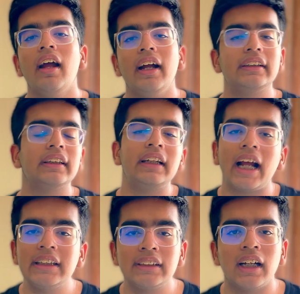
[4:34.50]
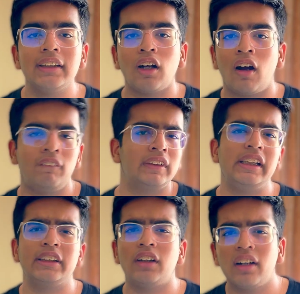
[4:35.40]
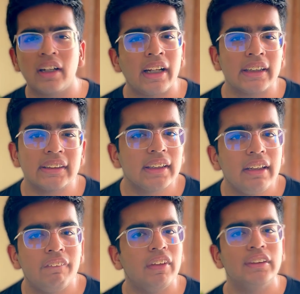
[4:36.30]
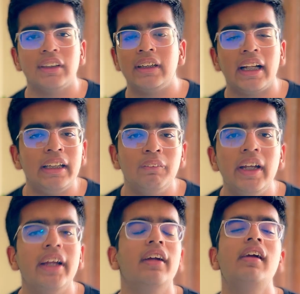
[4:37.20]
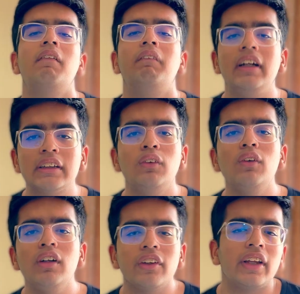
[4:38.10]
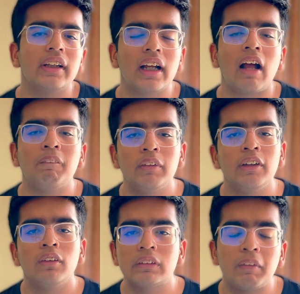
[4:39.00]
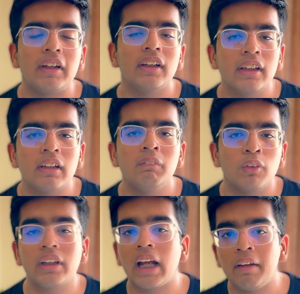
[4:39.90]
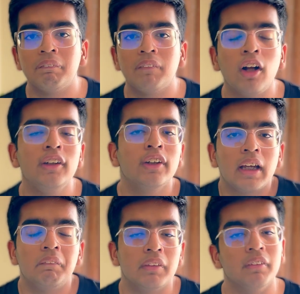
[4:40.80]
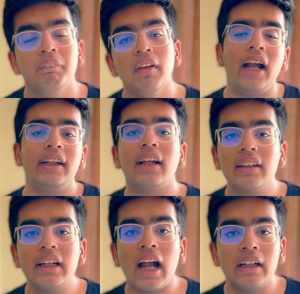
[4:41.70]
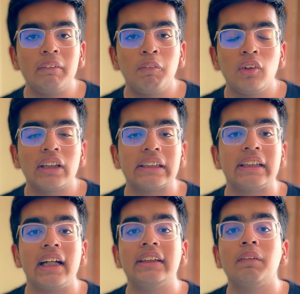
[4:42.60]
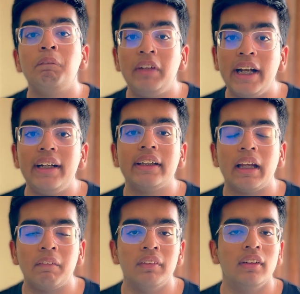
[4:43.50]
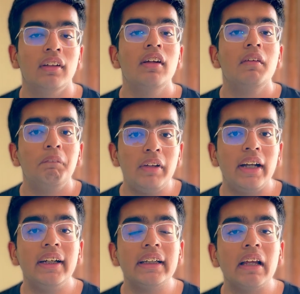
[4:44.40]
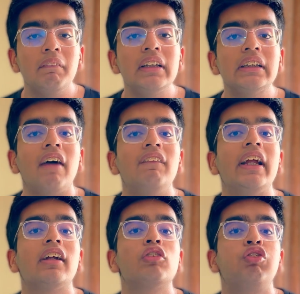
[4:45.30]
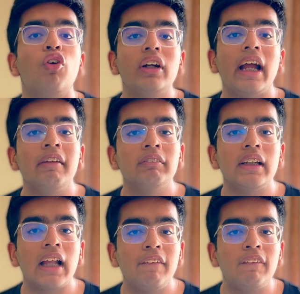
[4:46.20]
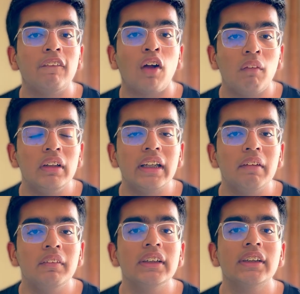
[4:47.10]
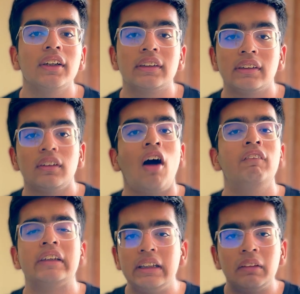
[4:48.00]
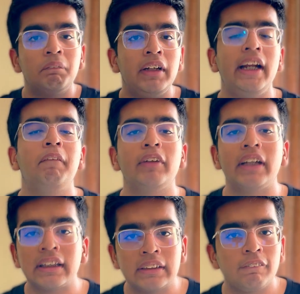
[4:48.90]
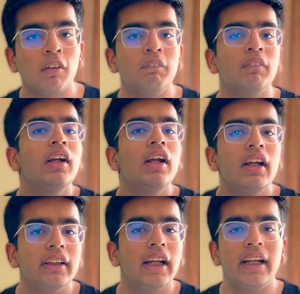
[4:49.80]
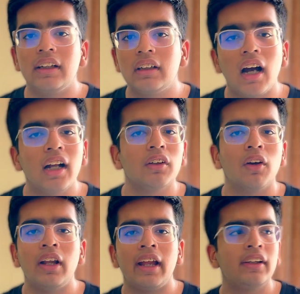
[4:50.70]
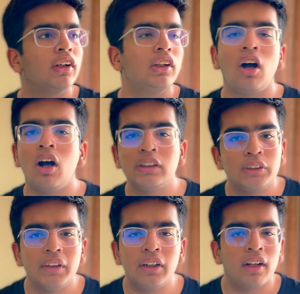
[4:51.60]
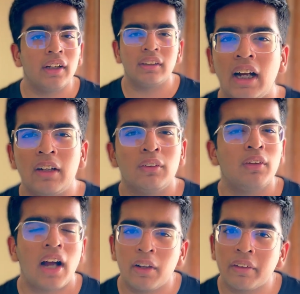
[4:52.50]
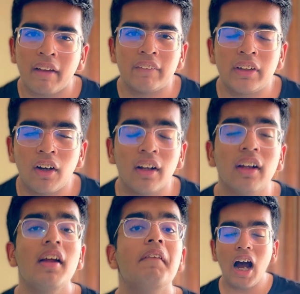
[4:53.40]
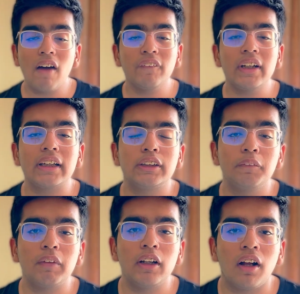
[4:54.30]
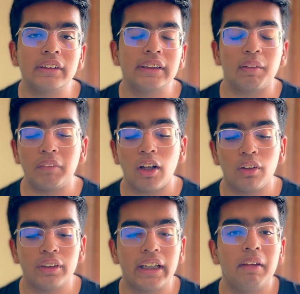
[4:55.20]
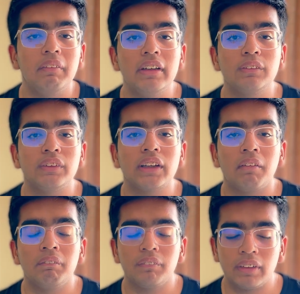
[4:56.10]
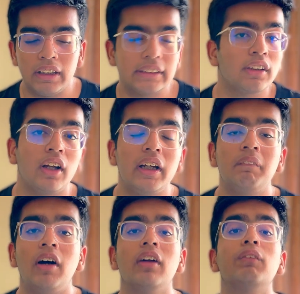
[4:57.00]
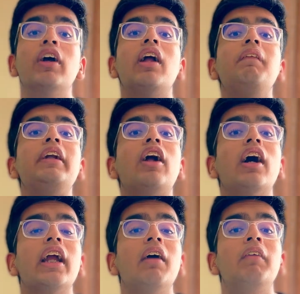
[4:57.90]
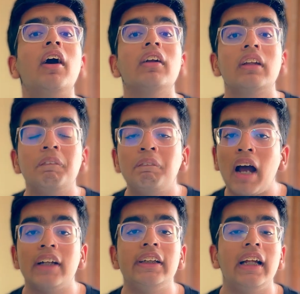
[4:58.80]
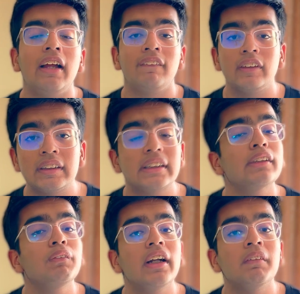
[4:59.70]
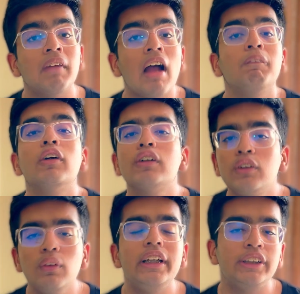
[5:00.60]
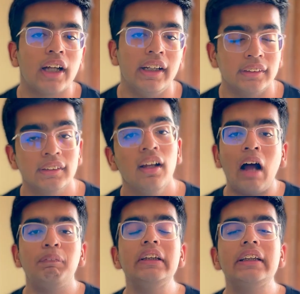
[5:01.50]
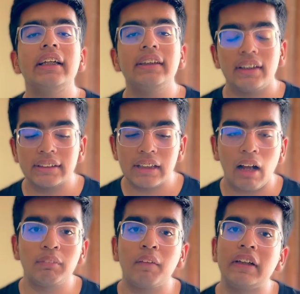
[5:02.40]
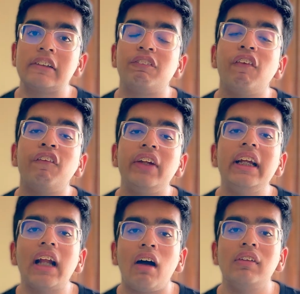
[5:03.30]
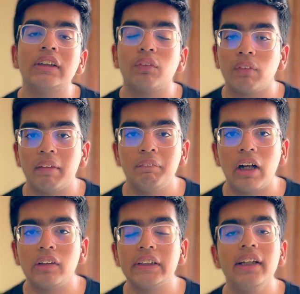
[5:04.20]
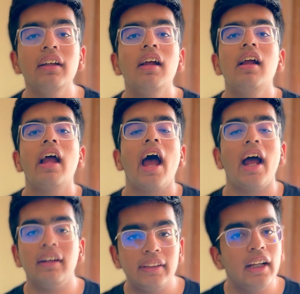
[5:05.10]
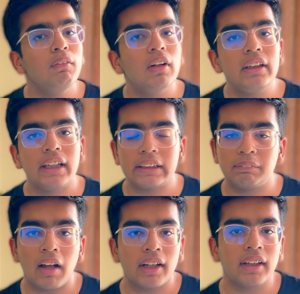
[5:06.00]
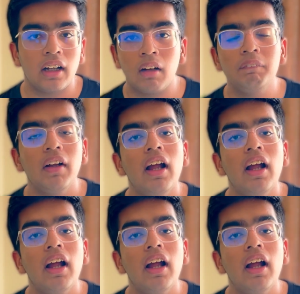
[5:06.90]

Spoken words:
It's a nice touch. Obviously, it's not a necessary feature in any way, but it's cool to think that Apple, spent a little more time on your cable. And another added bonus is that it's a braided cable, Braided cables have like 4 times the life of normal cables because obviously the braid protects it from getting cut or like your dog chewing on it. I don't know, I don't have a dog. After that super long seminar on cables, which I'm really sorry about, we're going to be talking about the battery life this is where the MacBook truly shines. Apple says that this laptop has 15 hours of web browsing, and real world tests back that up.